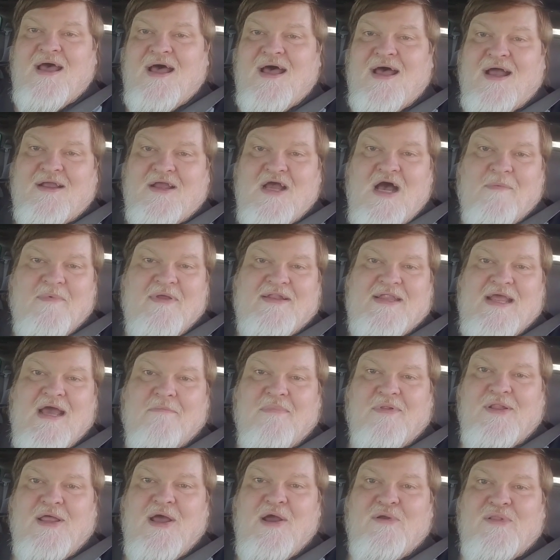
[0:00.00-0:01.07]
Comment down
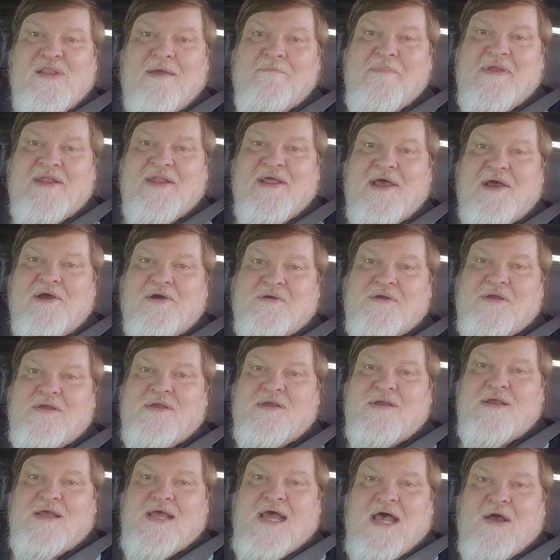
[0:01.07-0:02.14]
below, let me know.
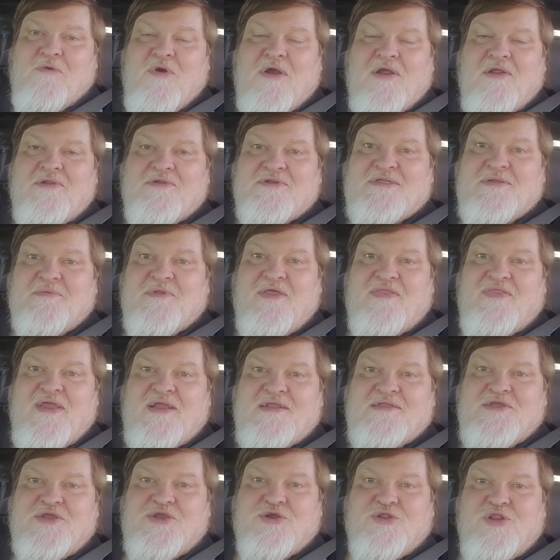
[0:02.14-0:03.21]
What are some of the
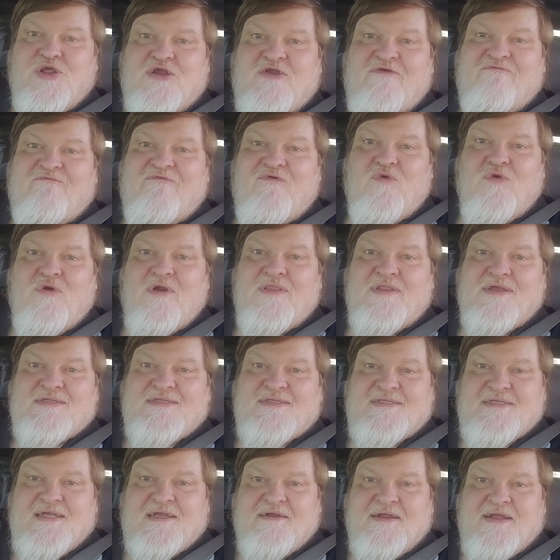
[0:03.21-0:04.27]
things that you're looking for in this
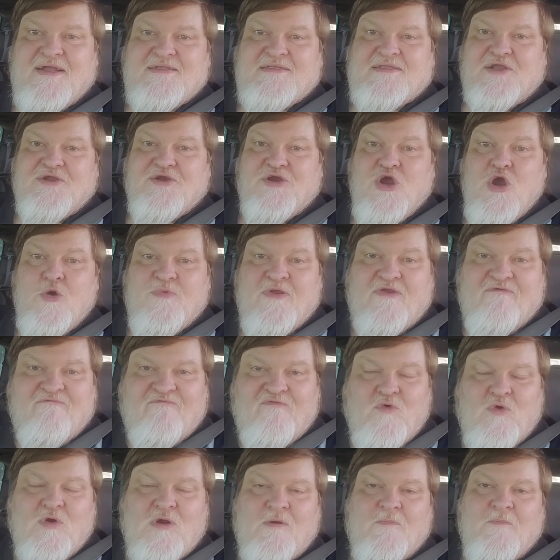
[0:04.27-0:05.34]
series that you're hoping
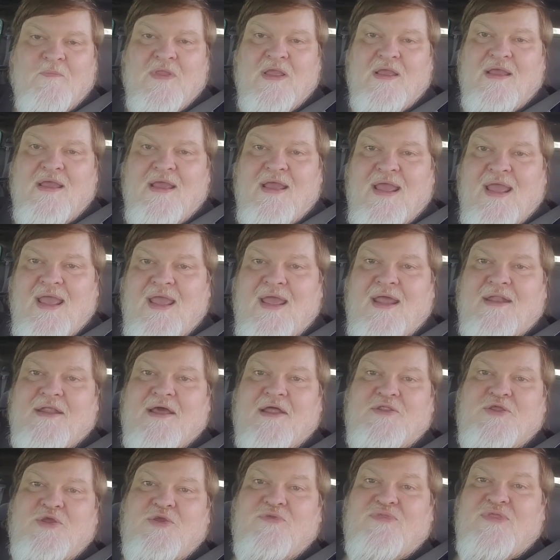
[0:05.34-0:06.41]
for?
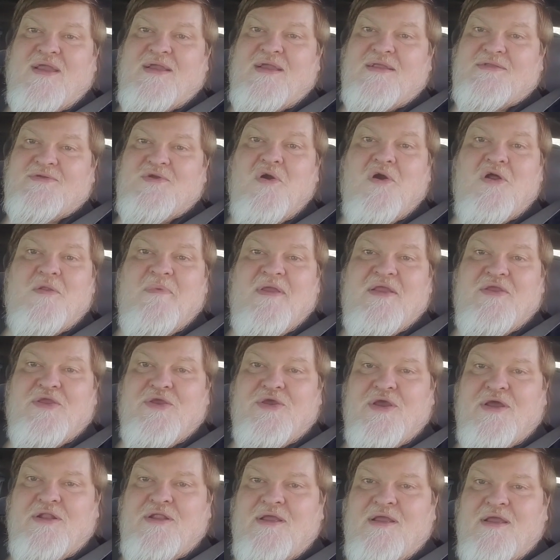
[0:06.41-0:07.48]
And do you think it's going to be
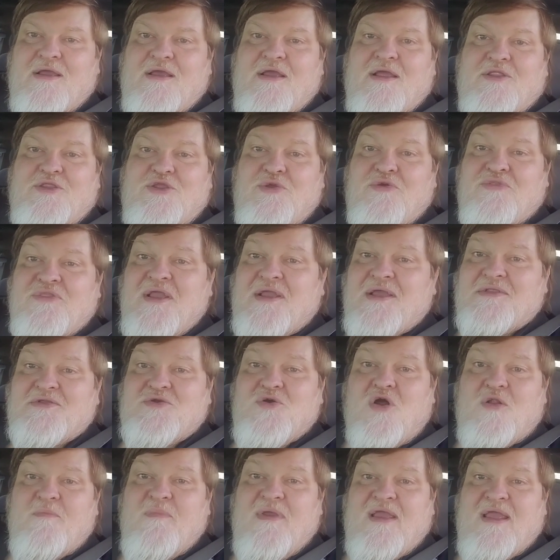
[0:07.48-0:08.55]
good? Do you think it's
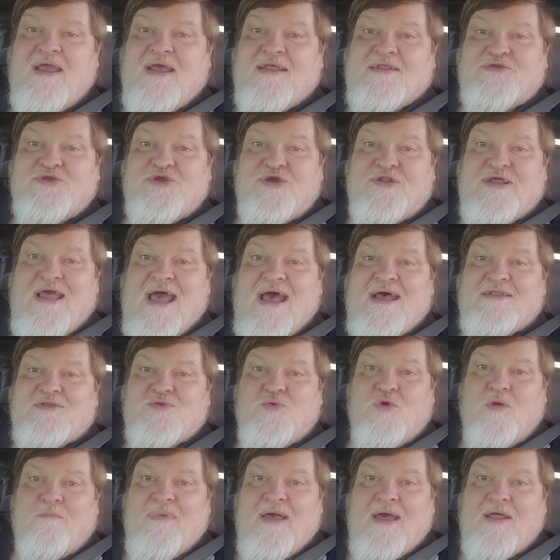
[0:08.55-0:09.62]
going to be as good as
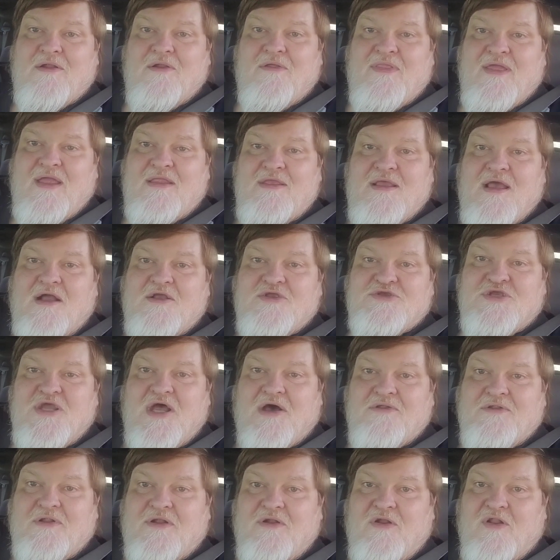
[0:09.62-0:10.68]
or better than Young
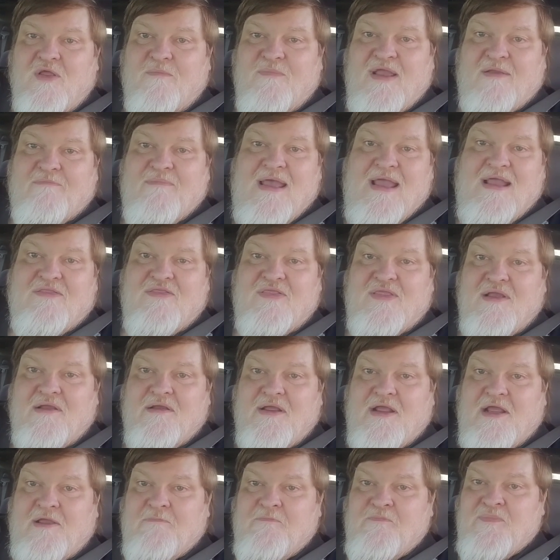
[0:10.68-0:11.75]
Sheldon or The Big Bang
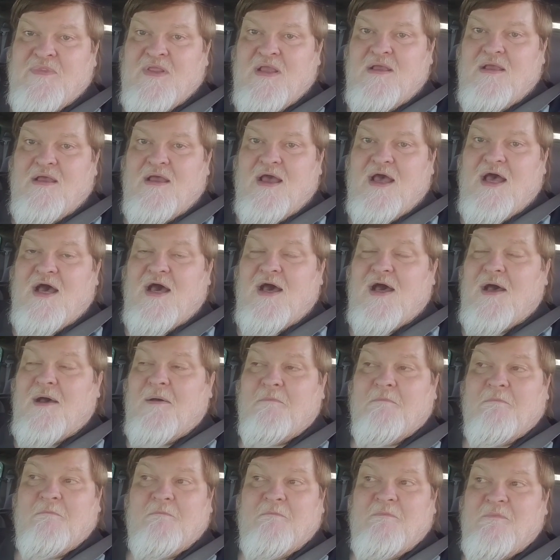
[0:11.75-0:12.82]
Theory?
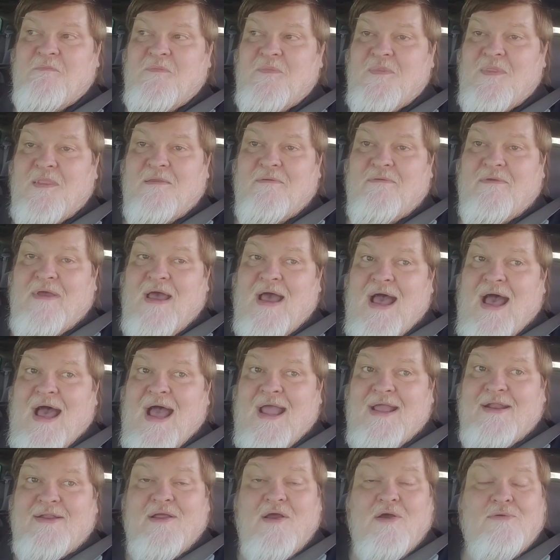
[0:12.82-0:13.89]

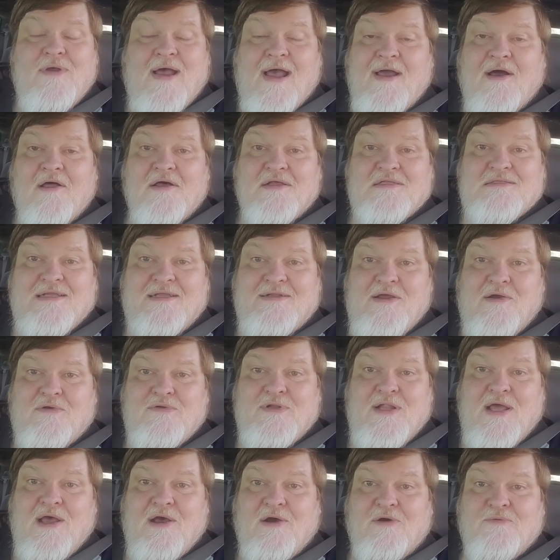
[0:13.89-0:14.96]
I honestly don't
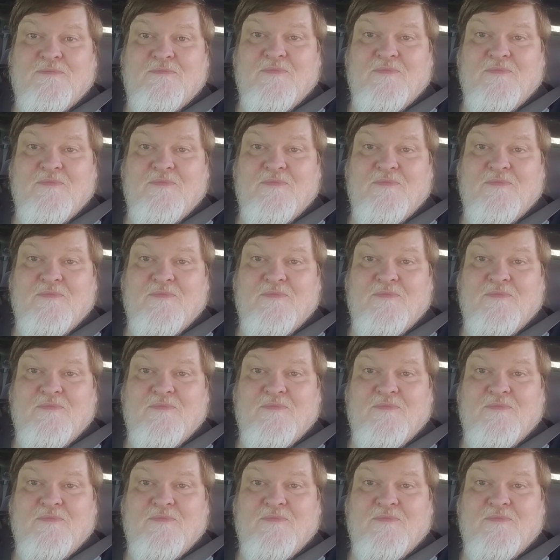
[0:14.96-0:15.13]
know.